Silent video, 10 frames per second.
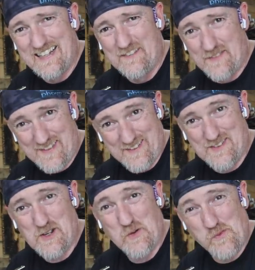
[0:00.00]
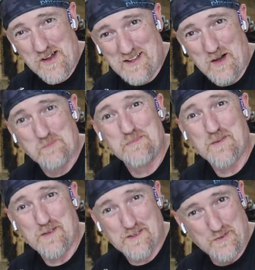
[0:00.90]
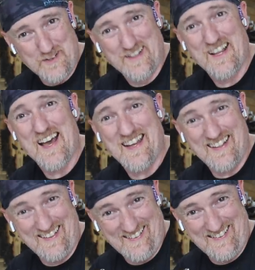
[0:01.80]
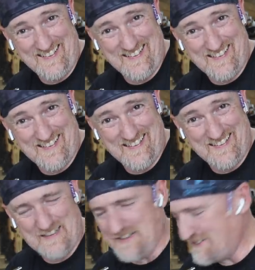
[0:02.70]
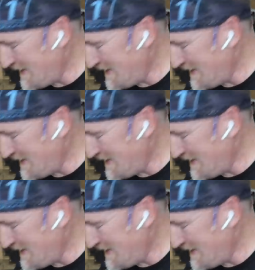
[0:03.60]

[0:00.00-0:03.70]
if things go well, I'll be with you tonight. Ah,